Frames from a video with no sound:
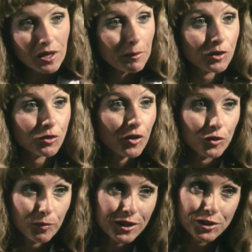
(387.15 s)
let me draw
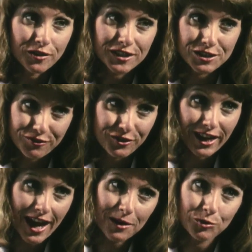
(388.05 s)
you a picture of this
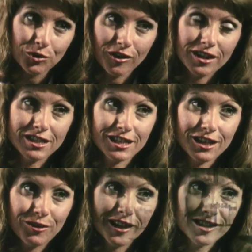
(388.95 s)
free animal you're
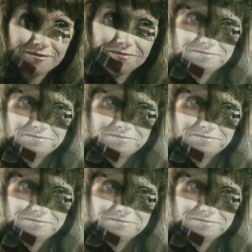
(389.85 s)
considering.